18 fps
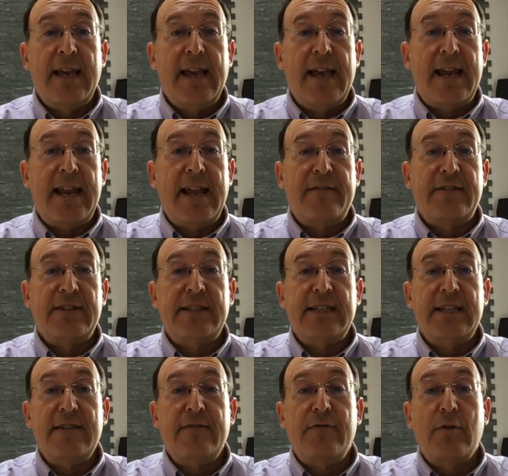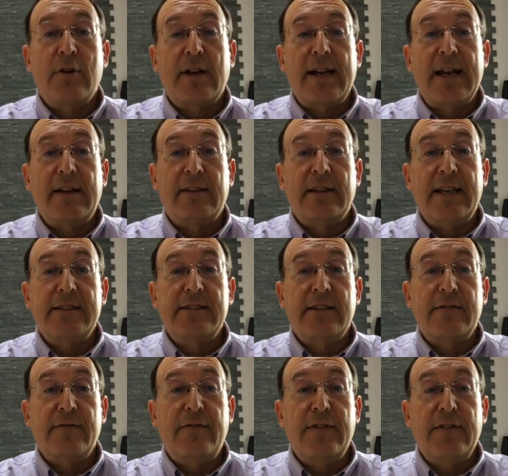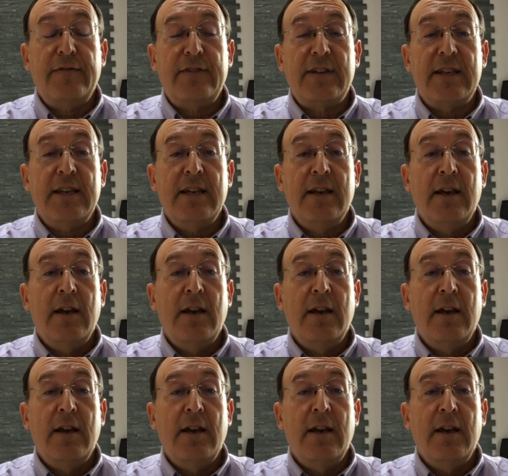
and have a CD4 count less than 50,